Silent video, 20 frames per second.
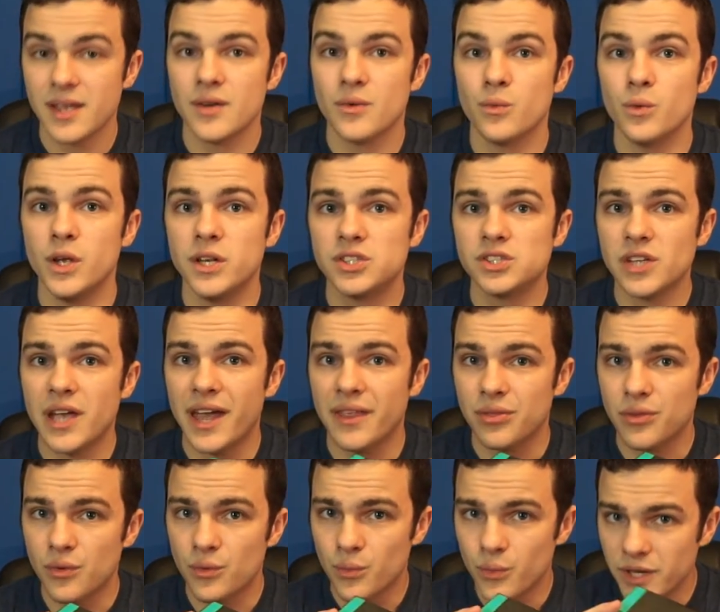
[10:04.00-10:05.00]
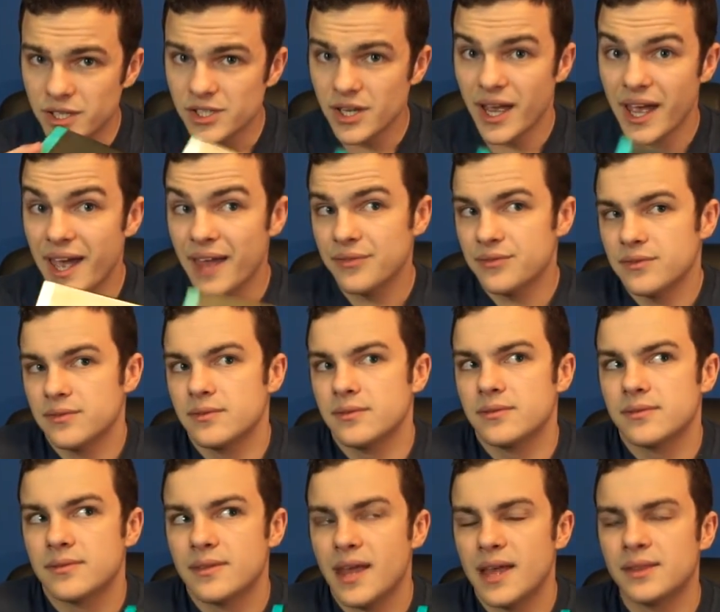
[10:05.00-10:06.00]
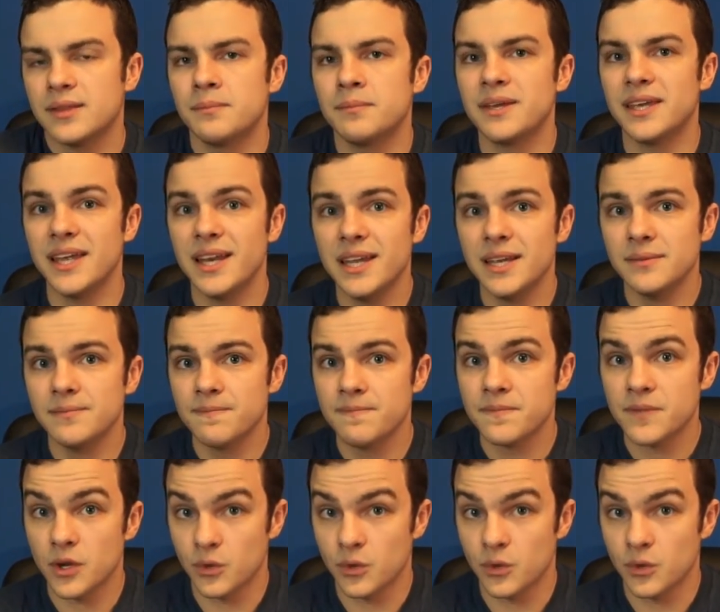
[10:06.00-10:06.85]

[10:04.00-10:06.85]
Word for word: which at the ri- at at the beginning